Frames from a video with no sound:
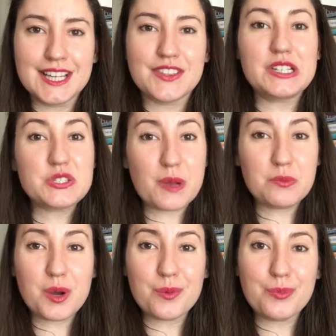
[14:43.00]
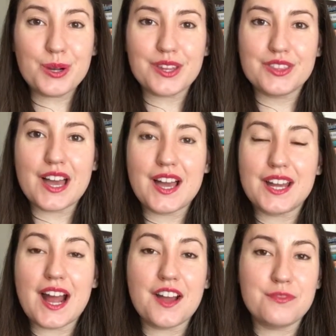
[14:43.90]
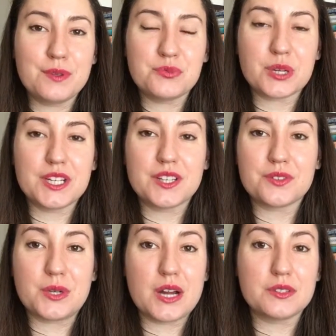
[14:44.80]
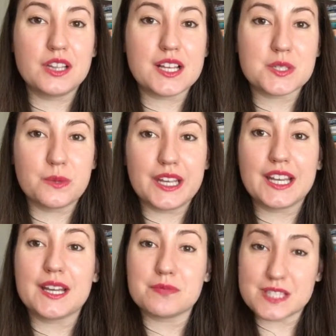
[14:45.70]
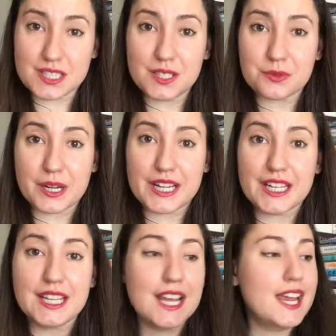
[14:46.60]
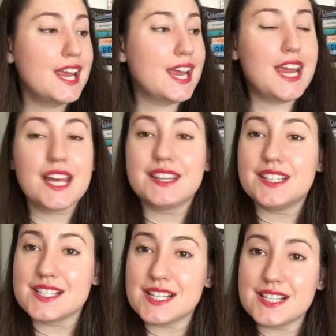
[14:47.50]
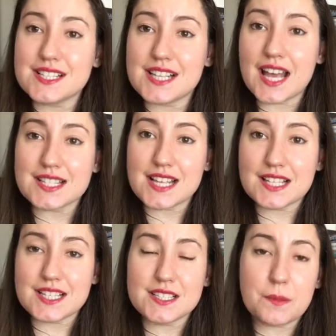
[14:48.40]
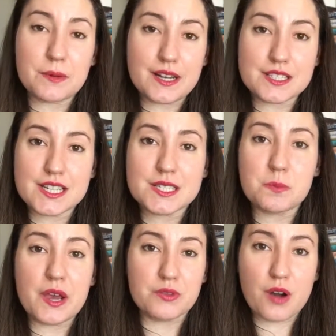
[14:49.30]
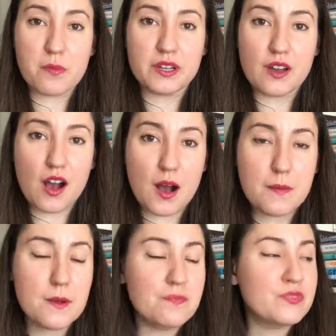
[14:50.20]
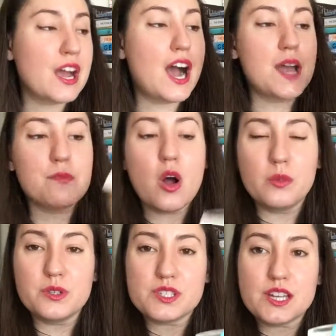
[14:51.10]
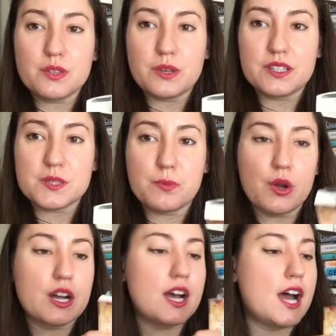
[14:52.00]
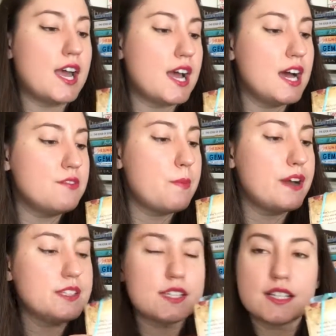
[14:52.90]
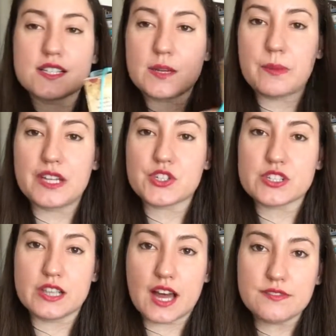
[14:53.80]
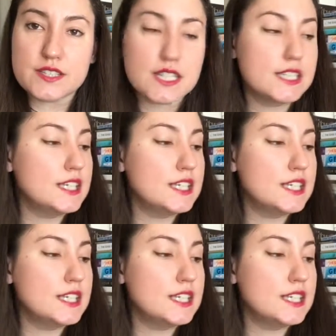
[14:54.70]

There is one more book that I've been reading throughout last week and I'm still reading, and this is Assassin's Apprentice by Robin Hobb. I'm almost done with this book. I have about 60 pages left,